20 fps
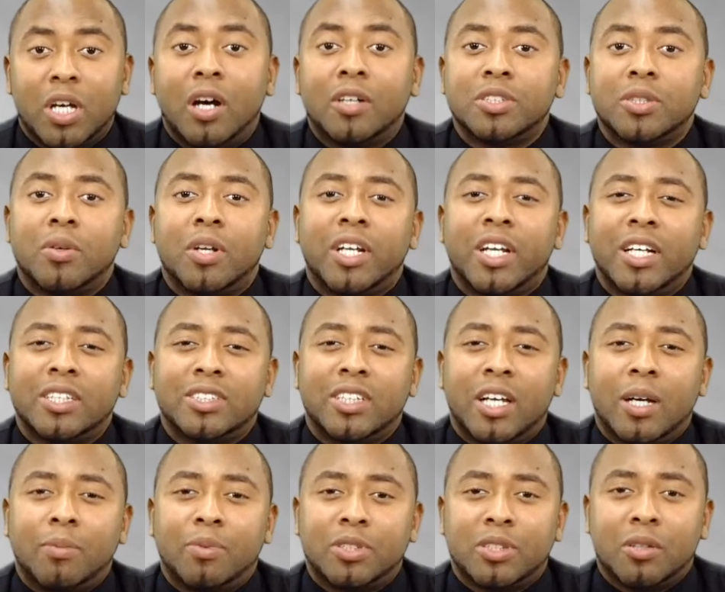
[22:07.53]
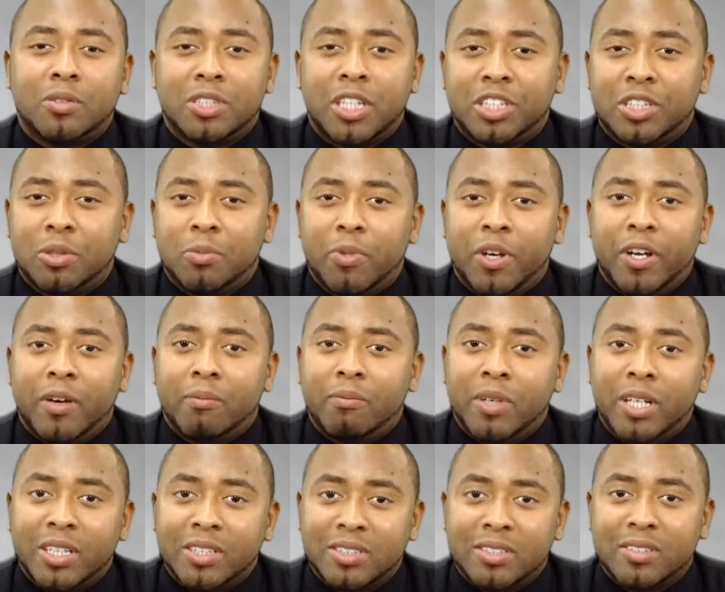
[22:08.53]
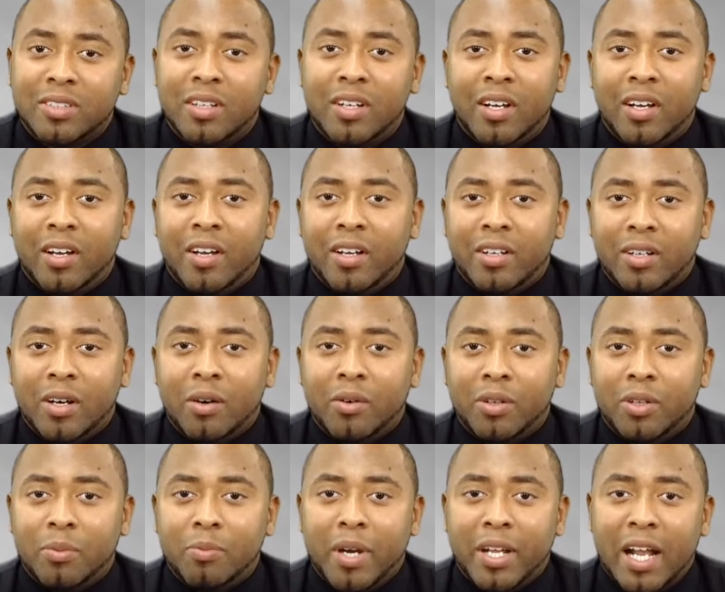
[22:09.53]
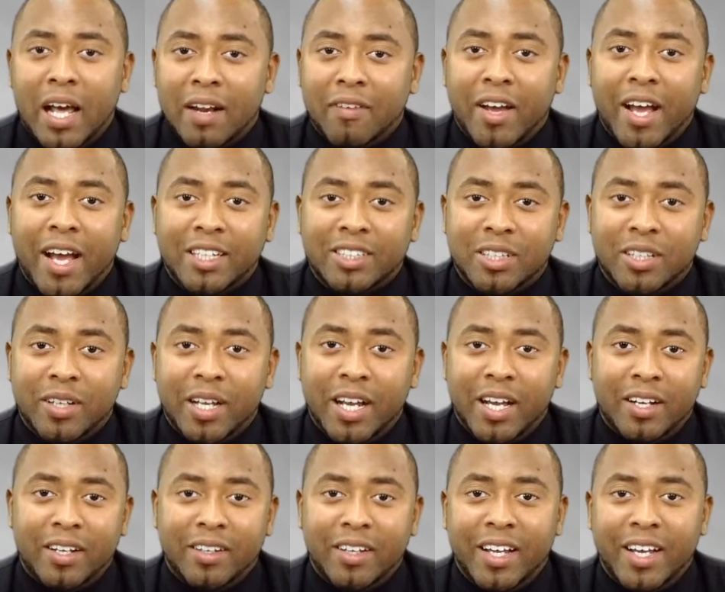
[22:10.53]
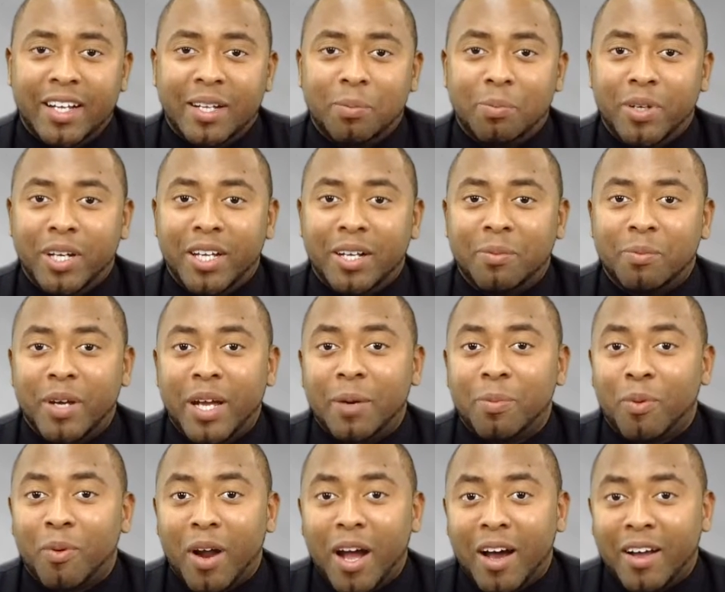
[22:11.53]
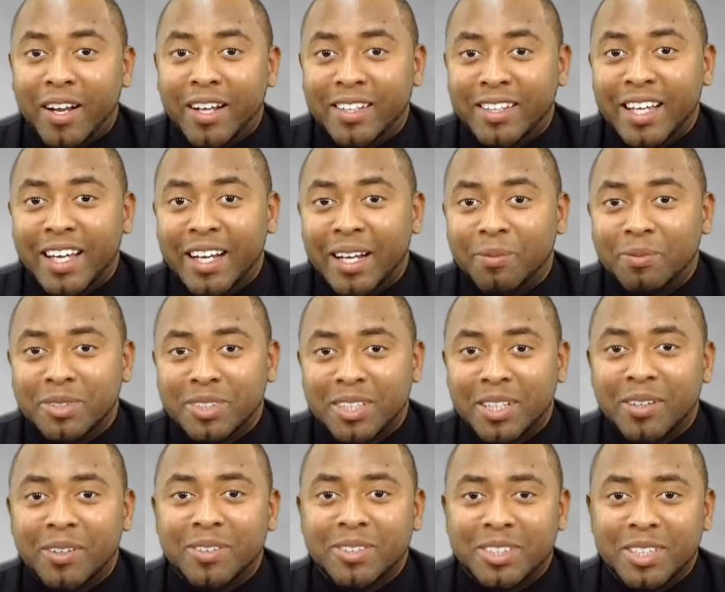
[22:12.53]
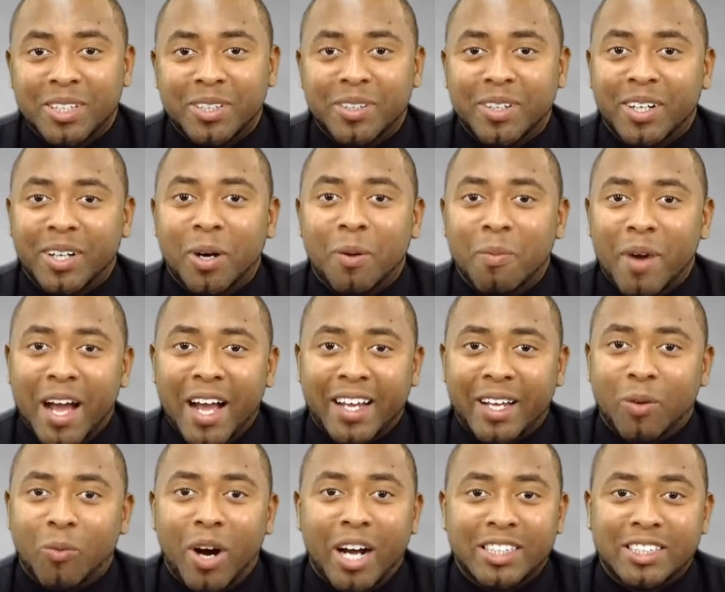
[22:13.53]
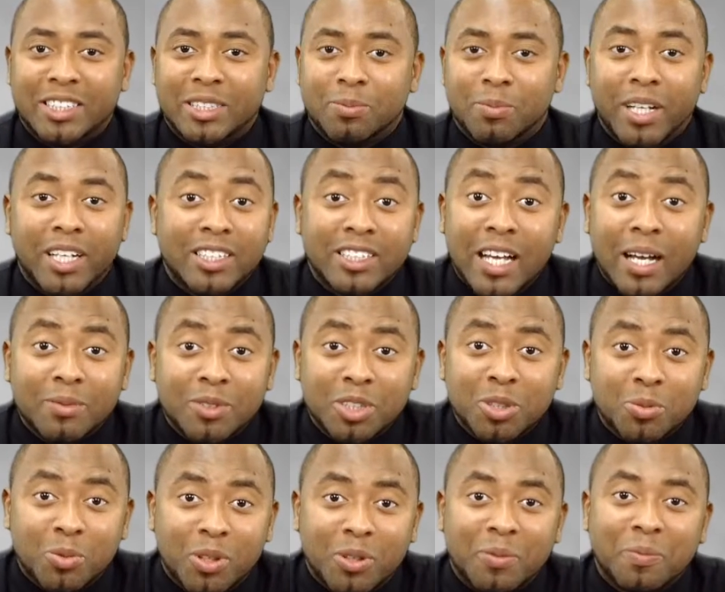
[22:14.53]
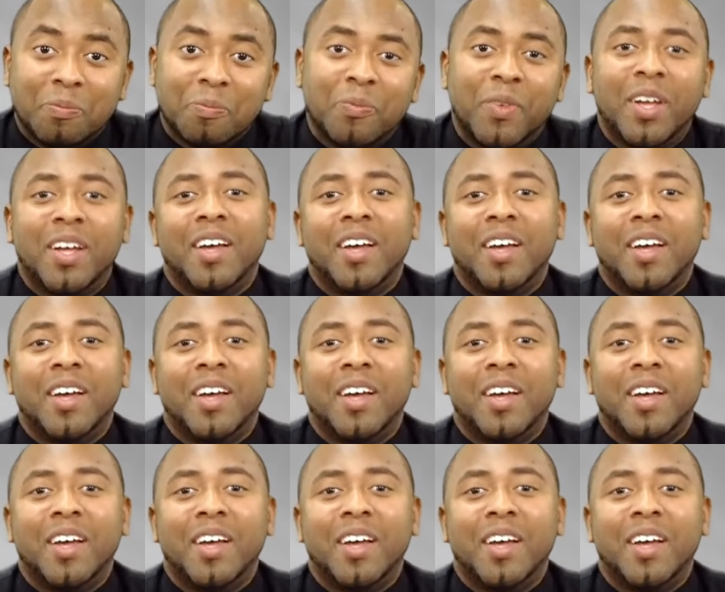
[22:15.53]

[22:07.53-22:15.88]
Also to catch the episodes that you may have missed. You may not have had your handy-dandy pen and paper out at that episode, so you can go back and watch it as many times as you want.